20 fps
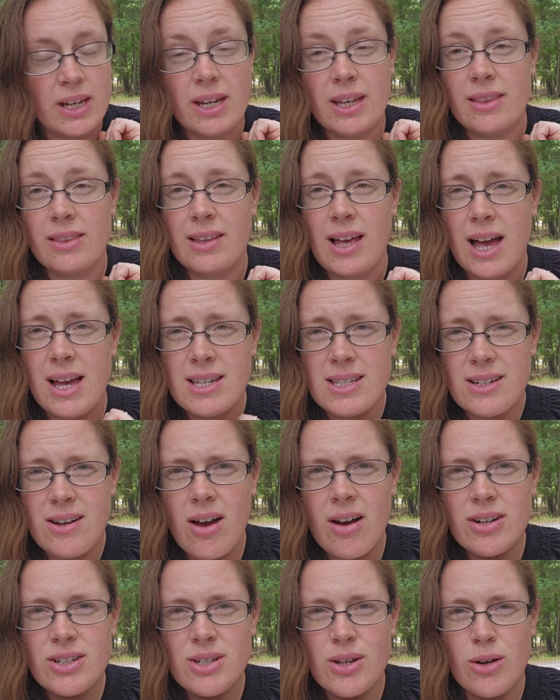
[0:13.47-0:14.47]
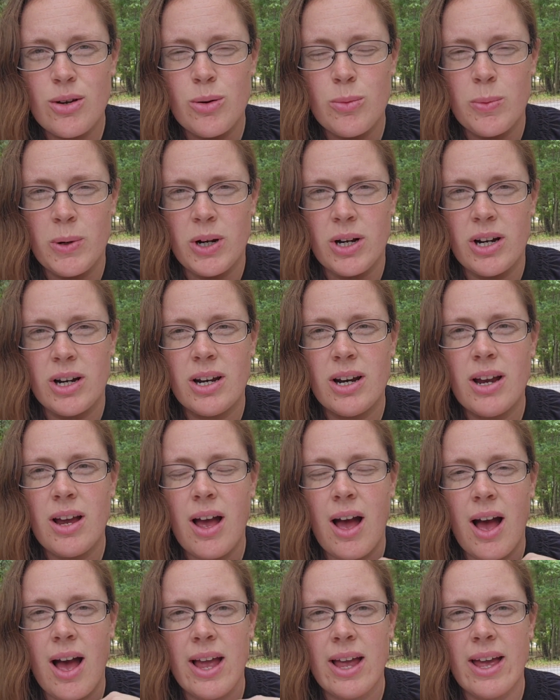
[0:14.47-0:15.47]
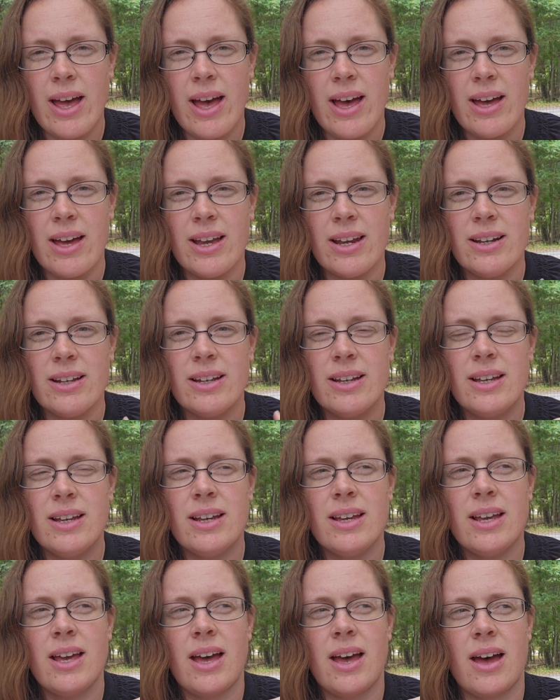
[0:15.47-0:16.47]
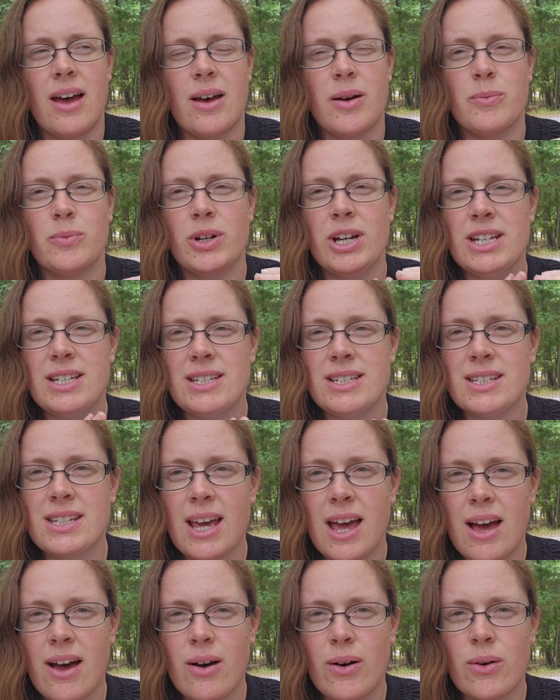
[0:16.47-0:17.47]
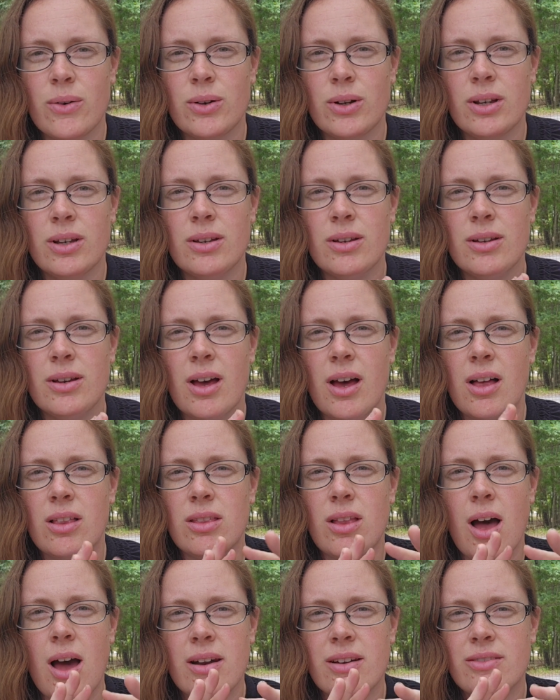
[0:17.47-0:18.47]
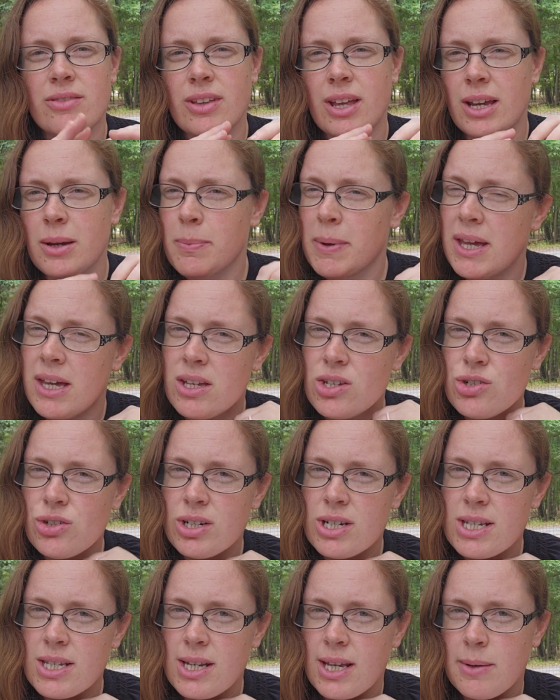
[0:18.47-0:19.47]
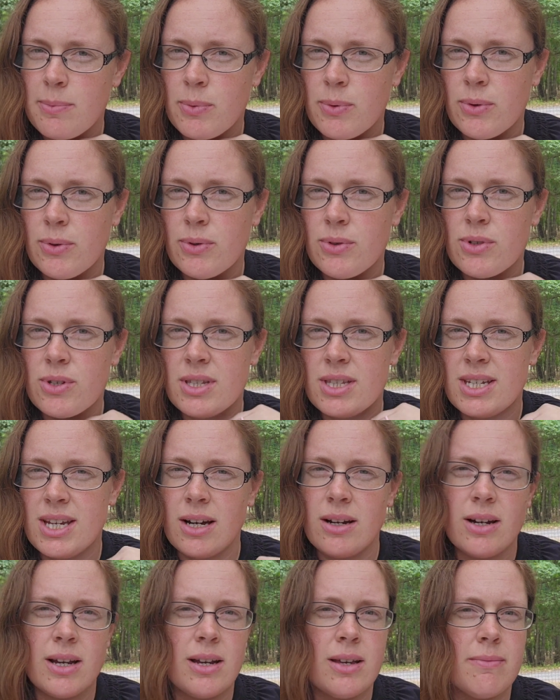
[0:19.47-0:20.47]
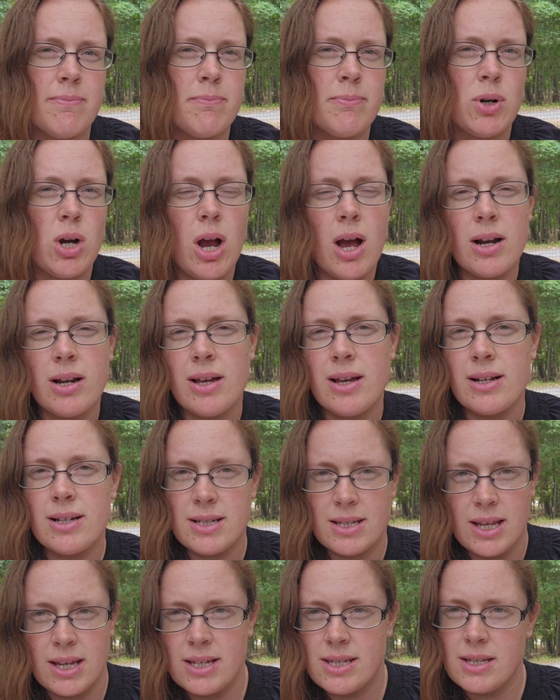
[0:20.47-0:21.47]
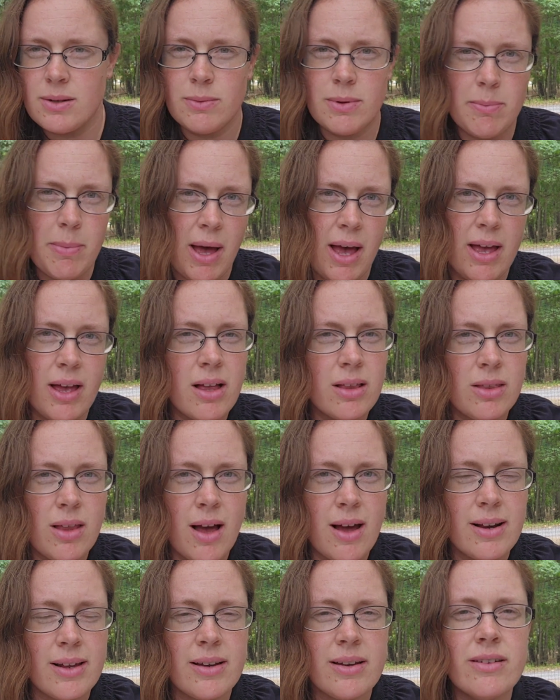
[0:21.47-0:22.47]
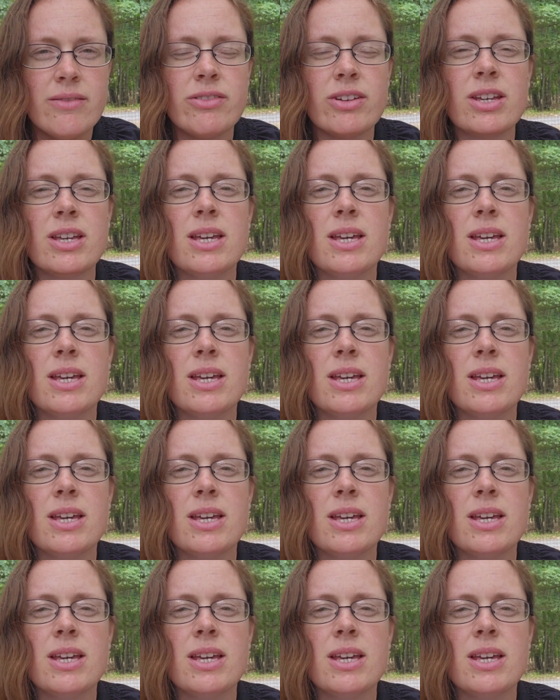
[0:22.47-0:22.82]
last October, I had written down a lot of like pantry staples, dairy products, things that we buy a lot of,